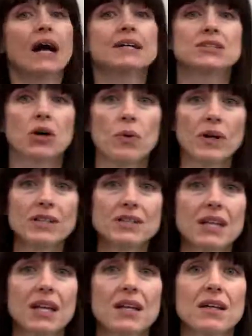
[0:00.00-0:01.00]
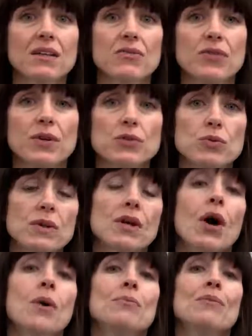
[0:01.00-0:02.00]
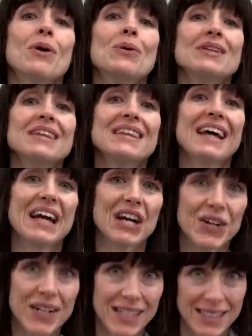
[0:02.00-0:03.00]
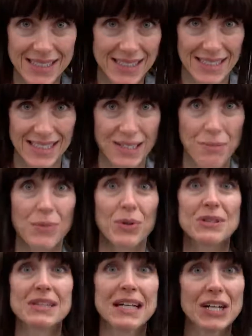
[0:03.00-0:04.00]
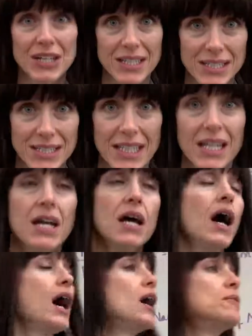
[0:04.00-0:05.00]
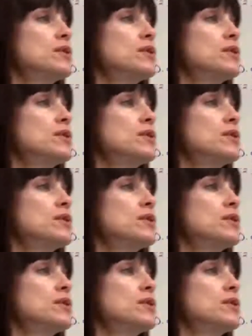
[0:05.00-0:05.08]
I don't want you to get it confused with molarity. Molarity. Uh,